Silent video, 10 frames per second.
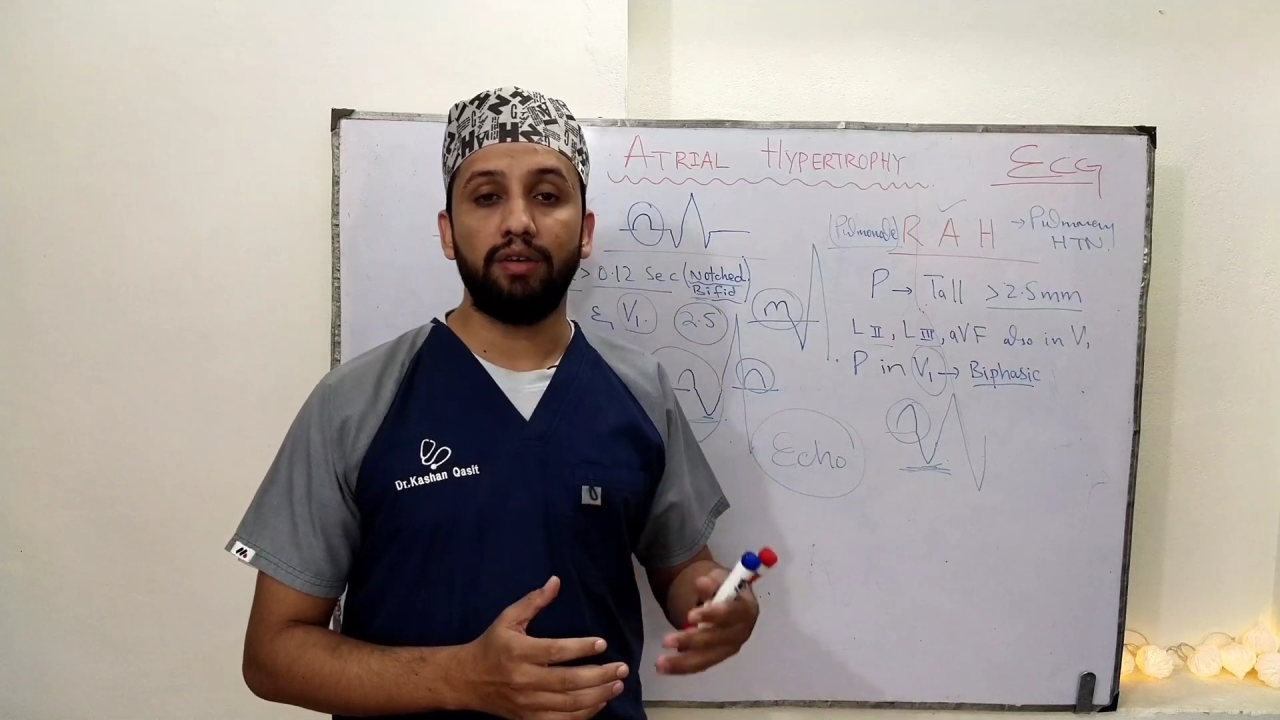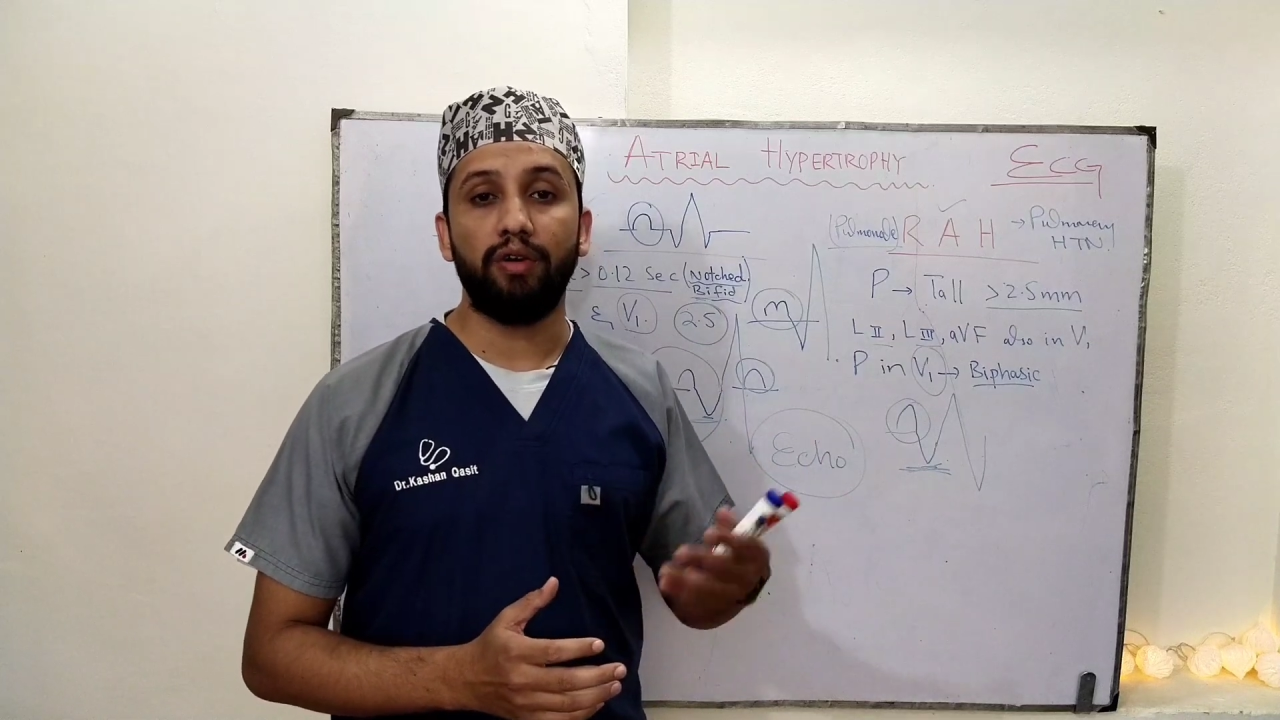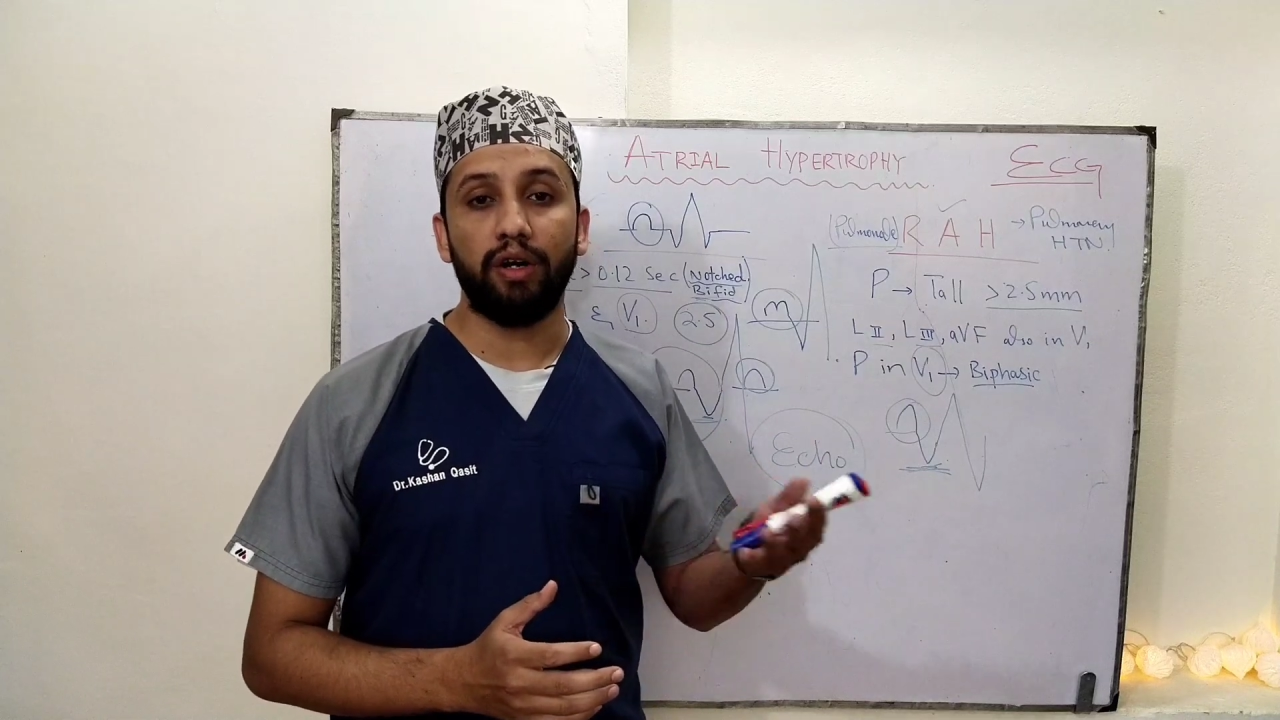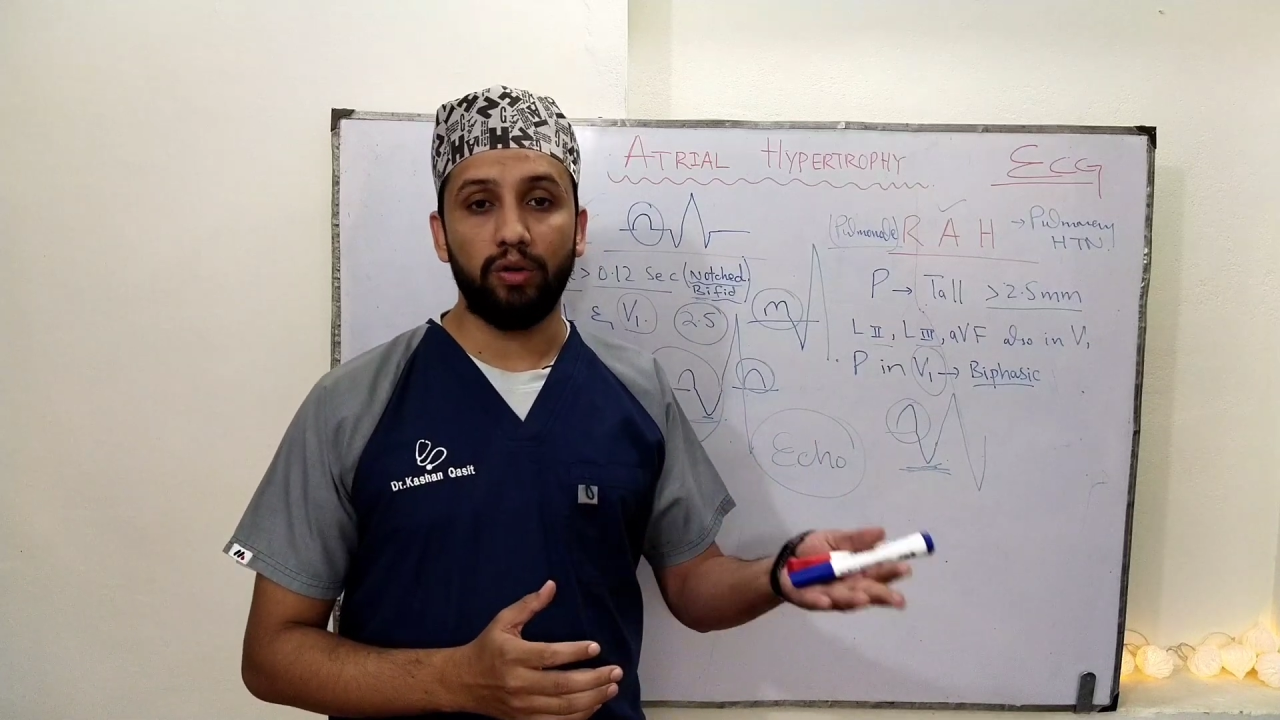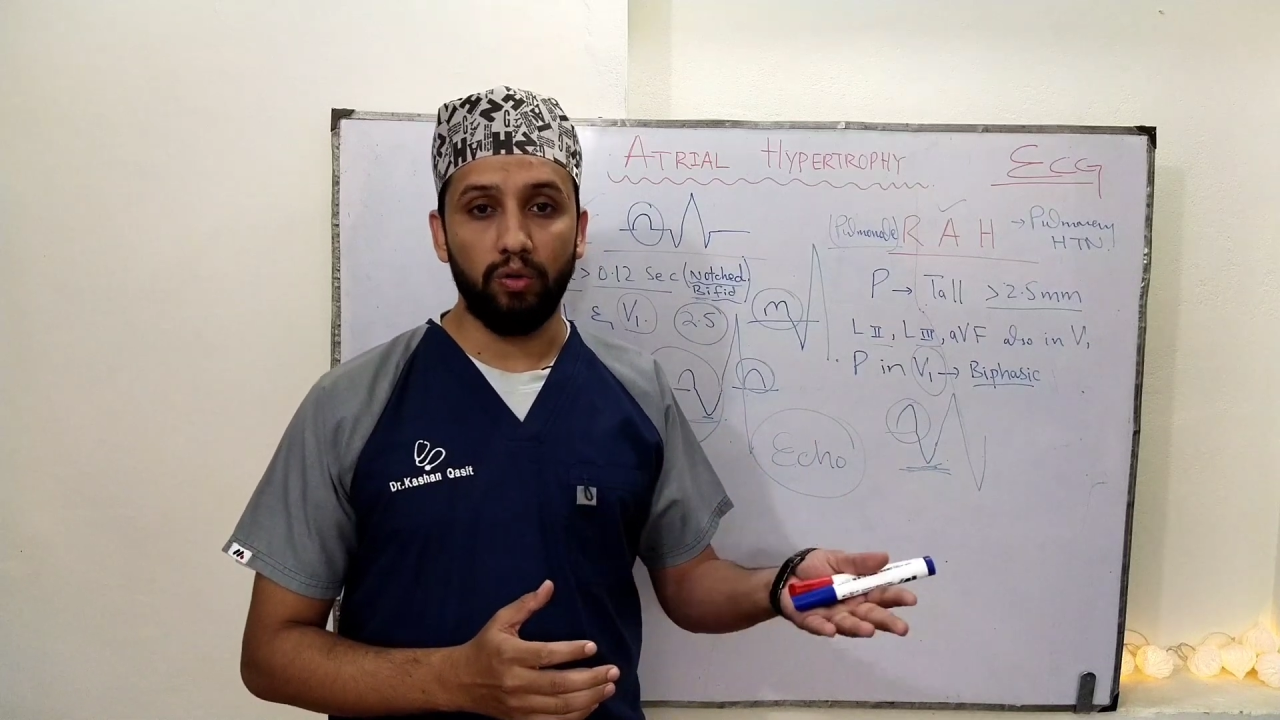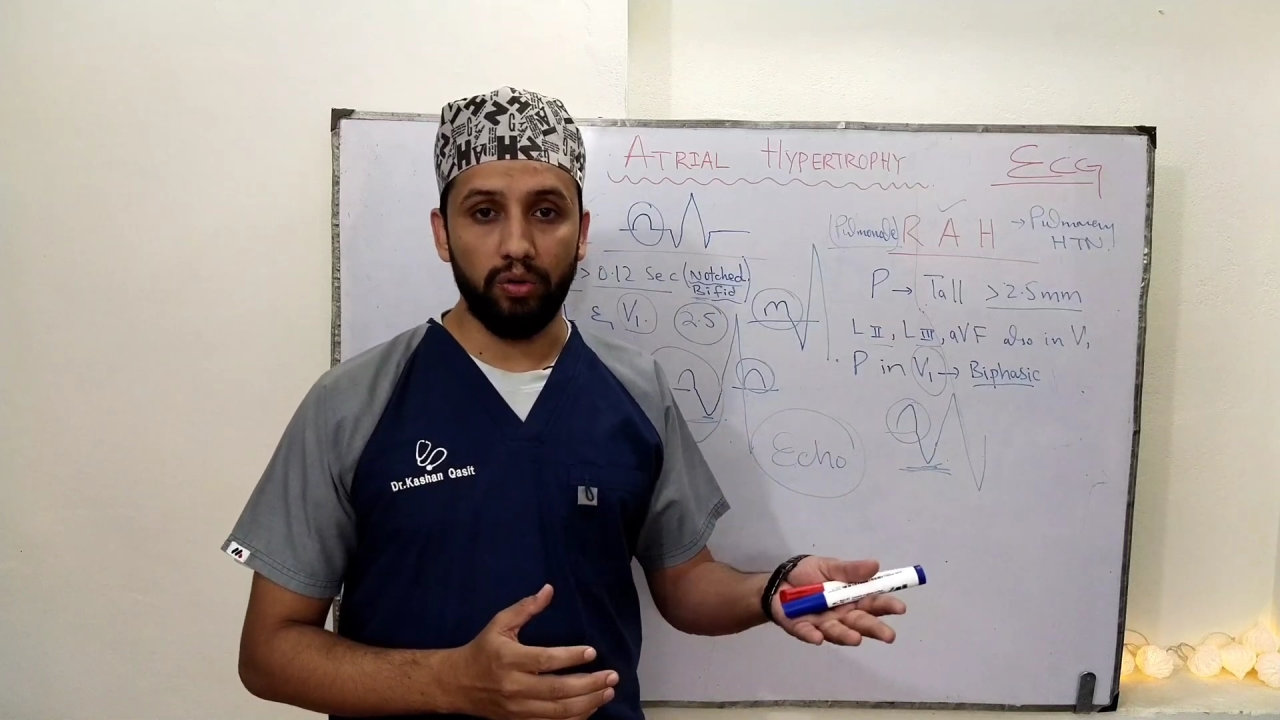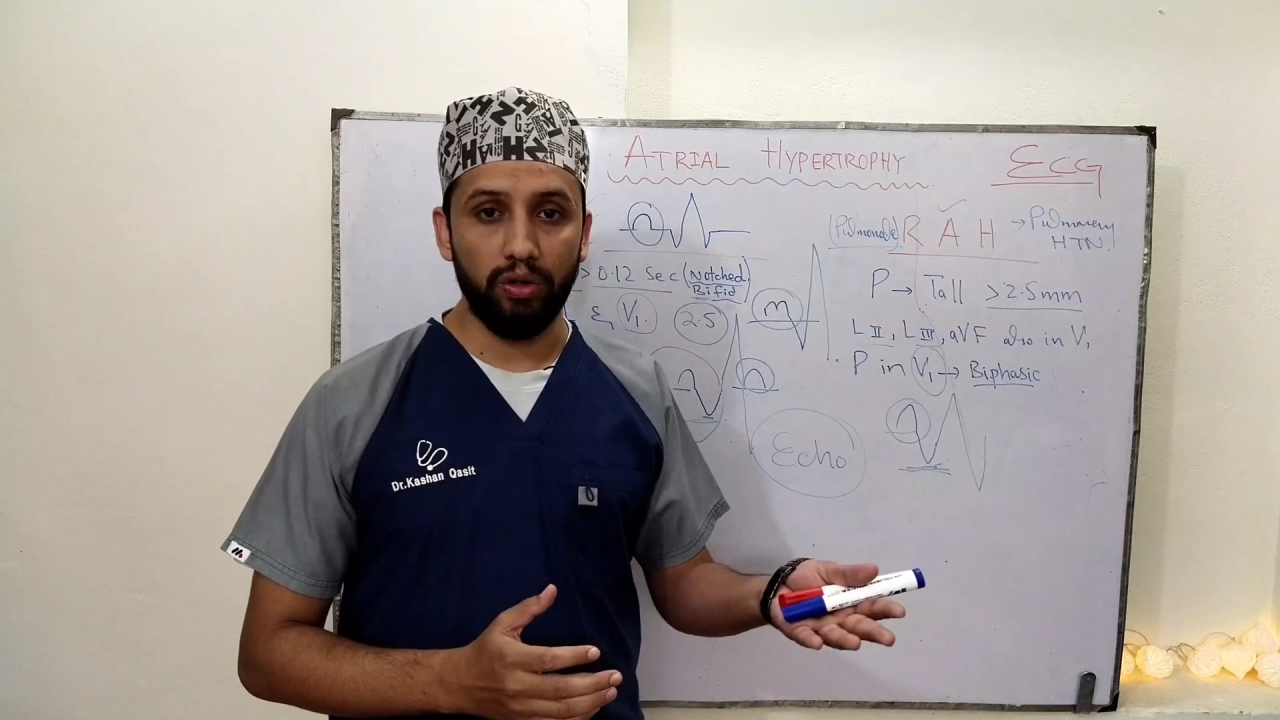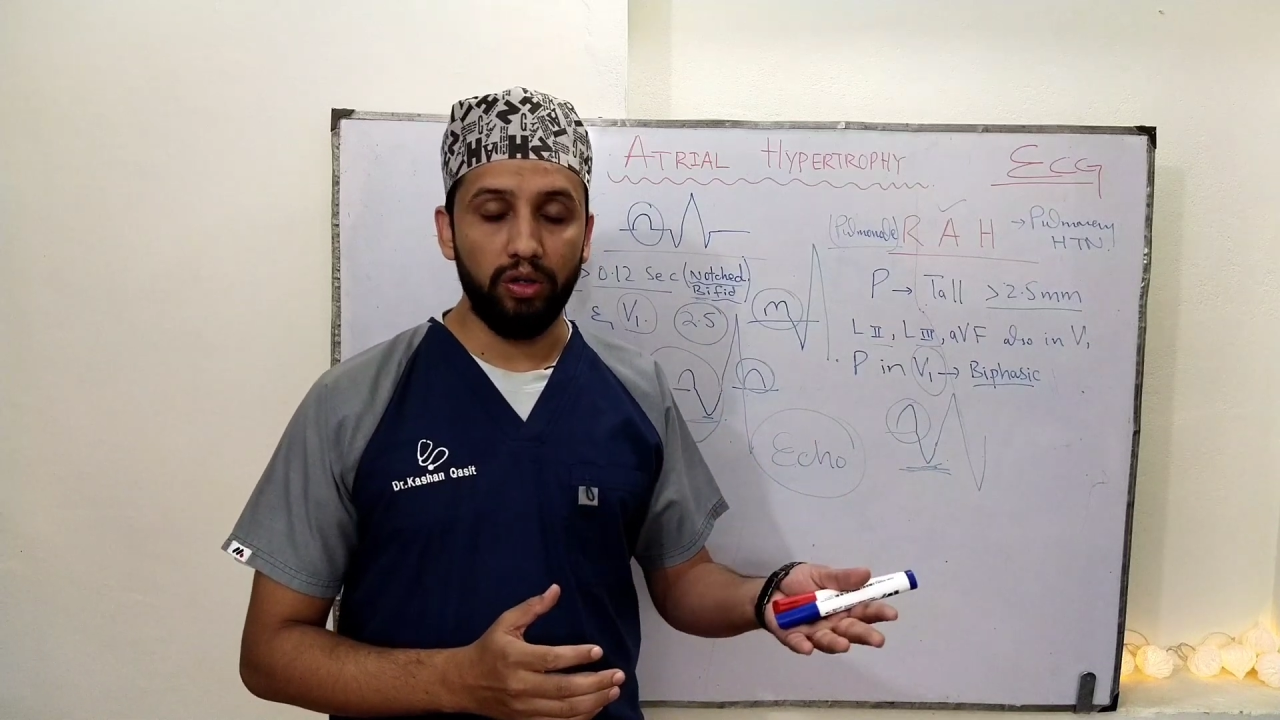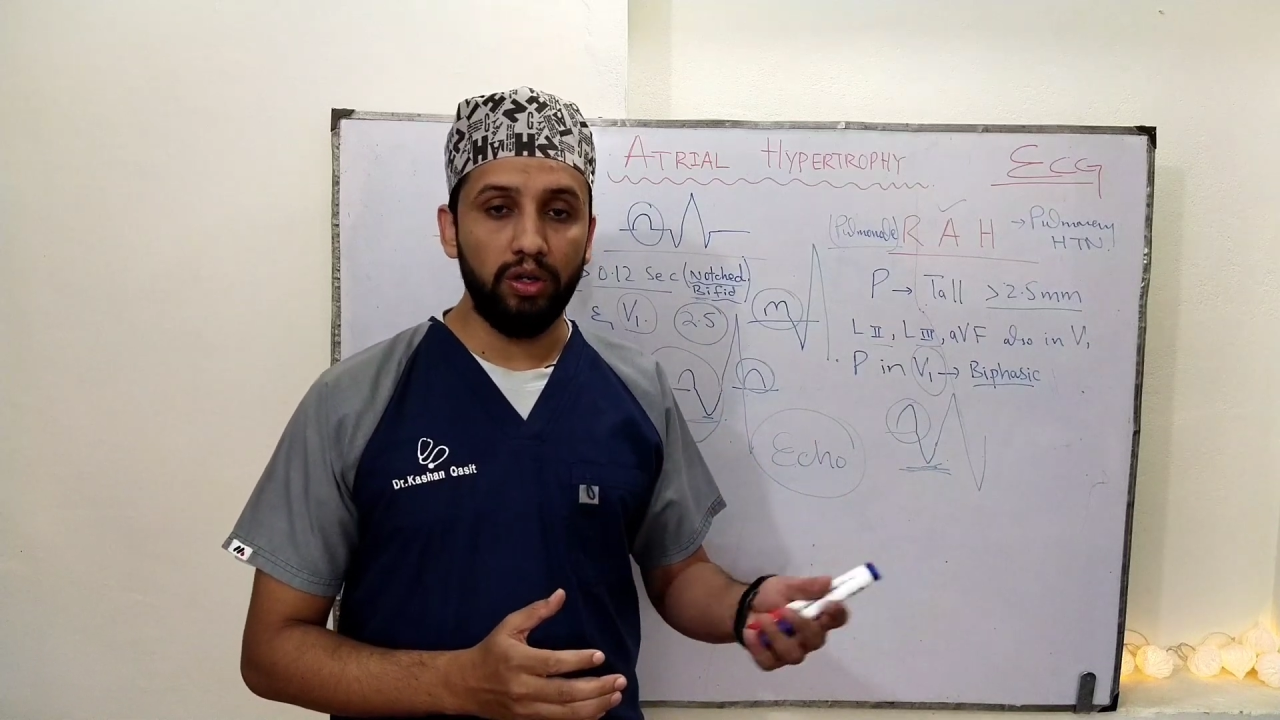the workload.